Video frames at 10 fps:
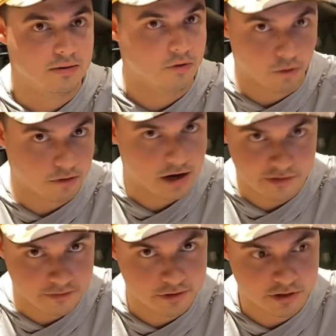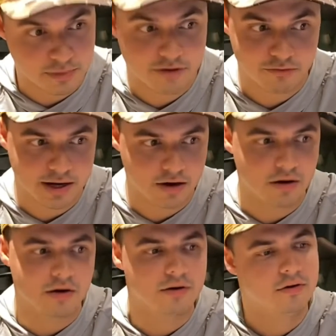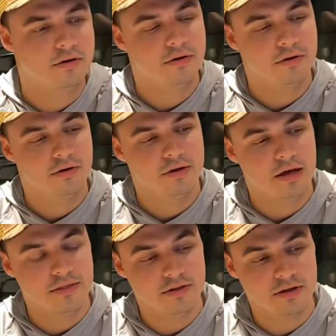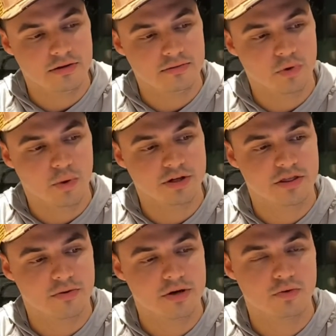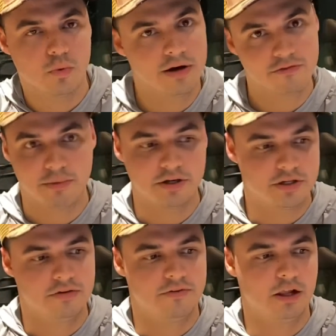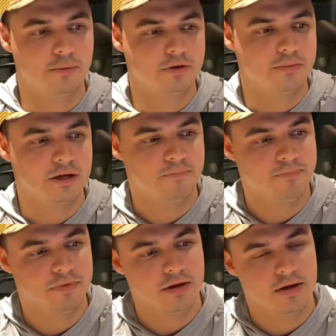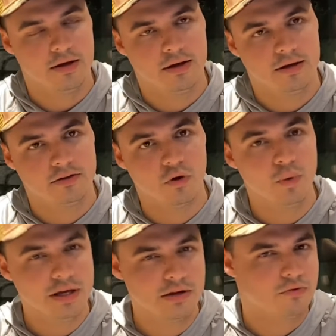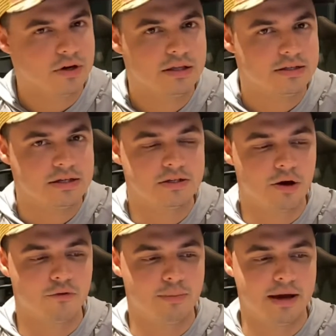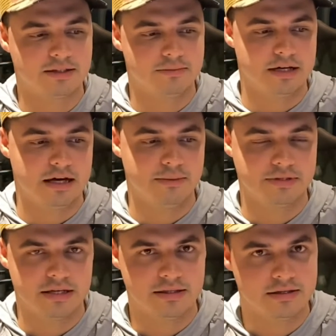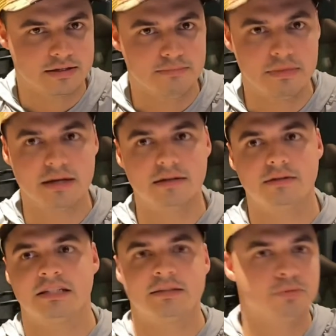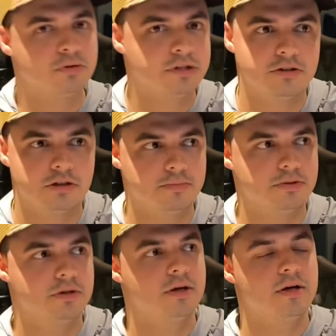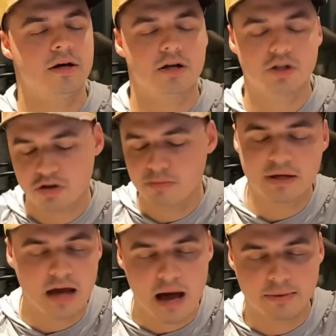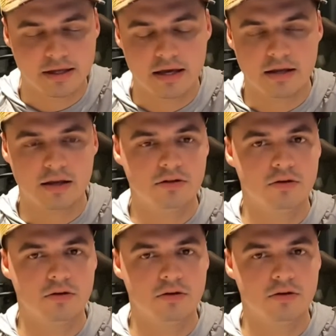Or how far is the spot from my car? And then question 3 is what information is available to me? So we can really tend to overpack sometimes, and this can make simple day trips extremely complicated.